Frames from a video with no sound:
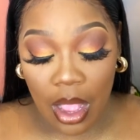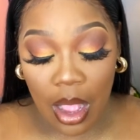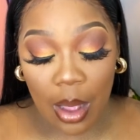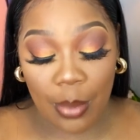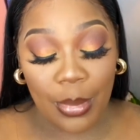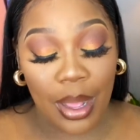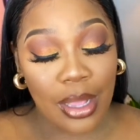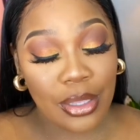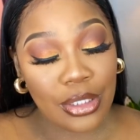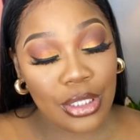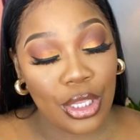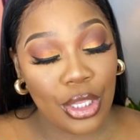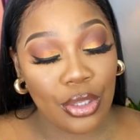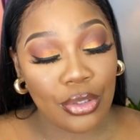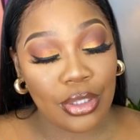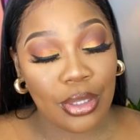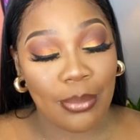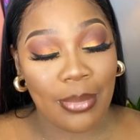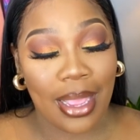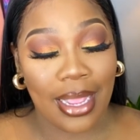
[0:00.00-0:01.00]
I'm also
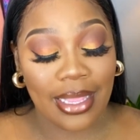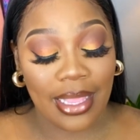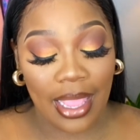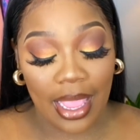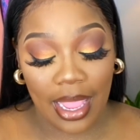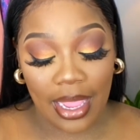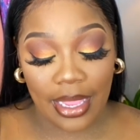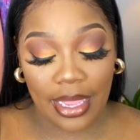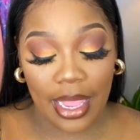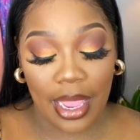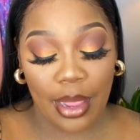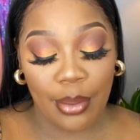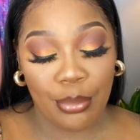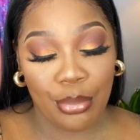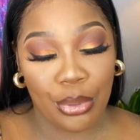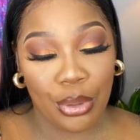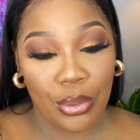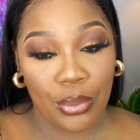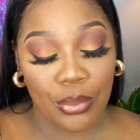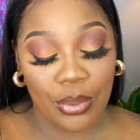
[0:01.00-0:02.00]
using my KK
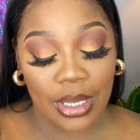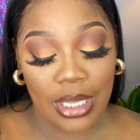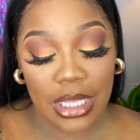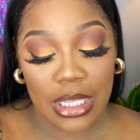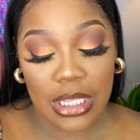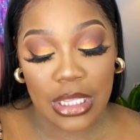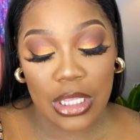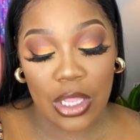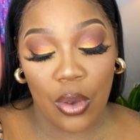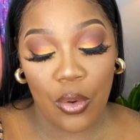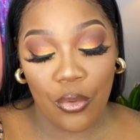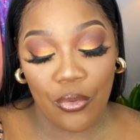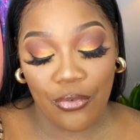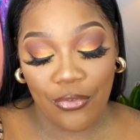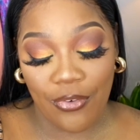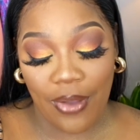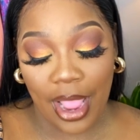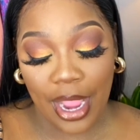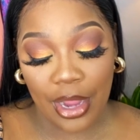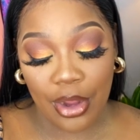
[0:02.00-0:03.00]
Beauty So
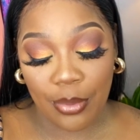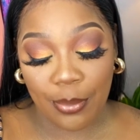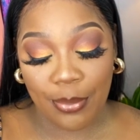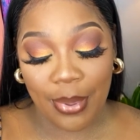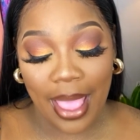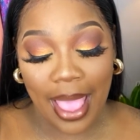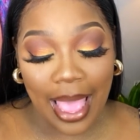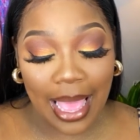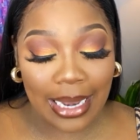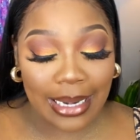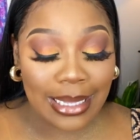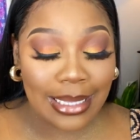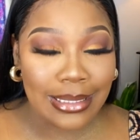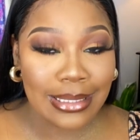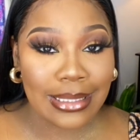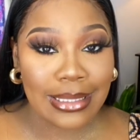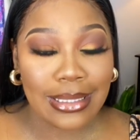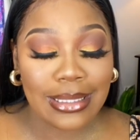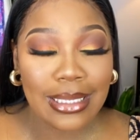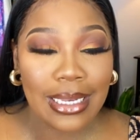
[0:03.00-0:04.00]
Fire palette
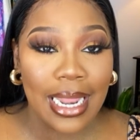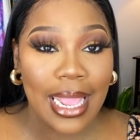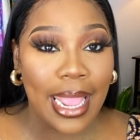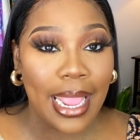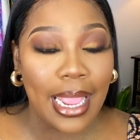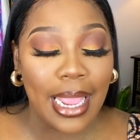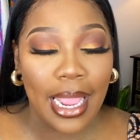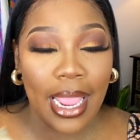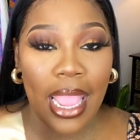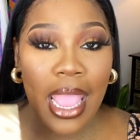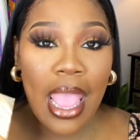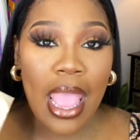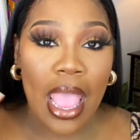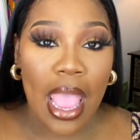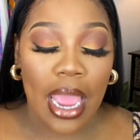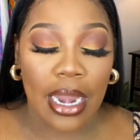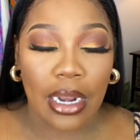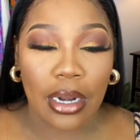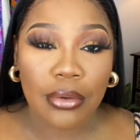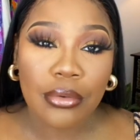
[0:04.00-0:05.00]
today,
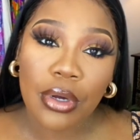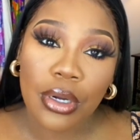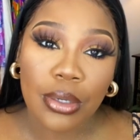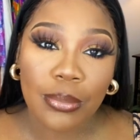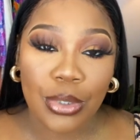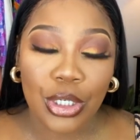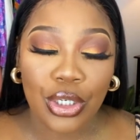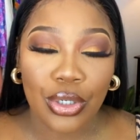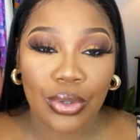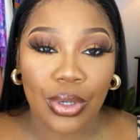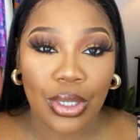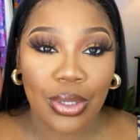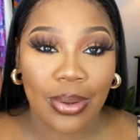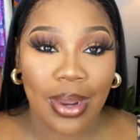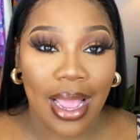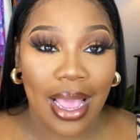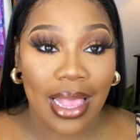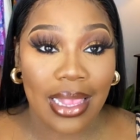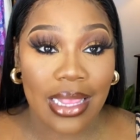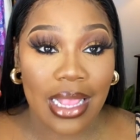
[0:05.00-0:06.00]
and I'm going to be showing you
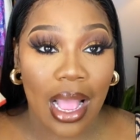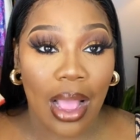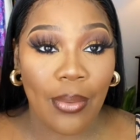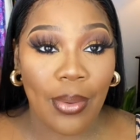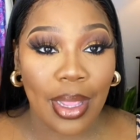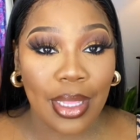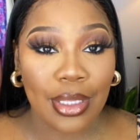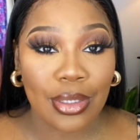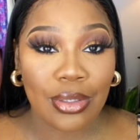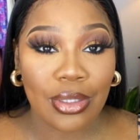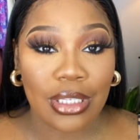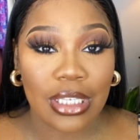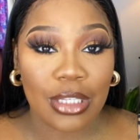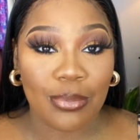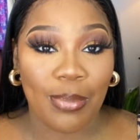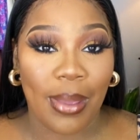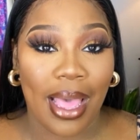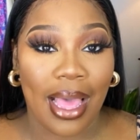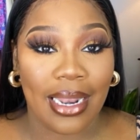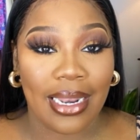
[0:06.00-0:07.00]
guys how I use this
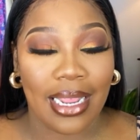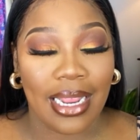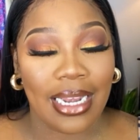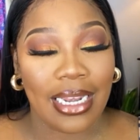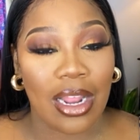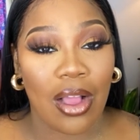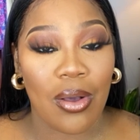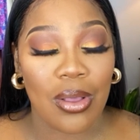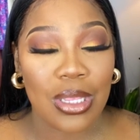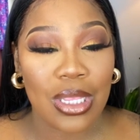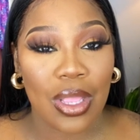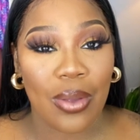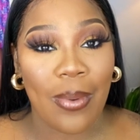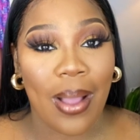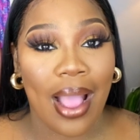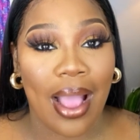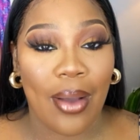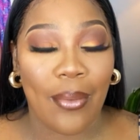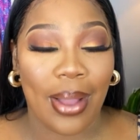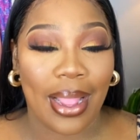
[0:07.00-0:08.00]
palette and also
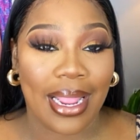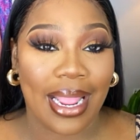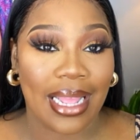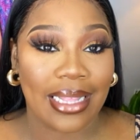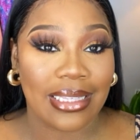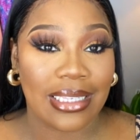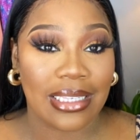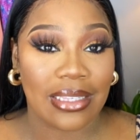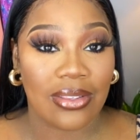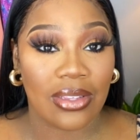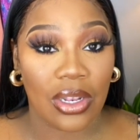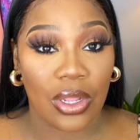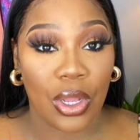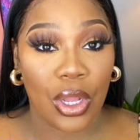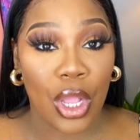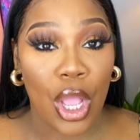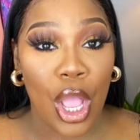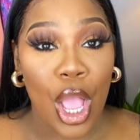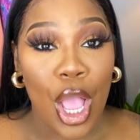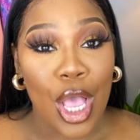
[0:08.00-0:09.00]
how I got this
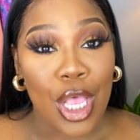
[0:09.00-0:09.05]
look.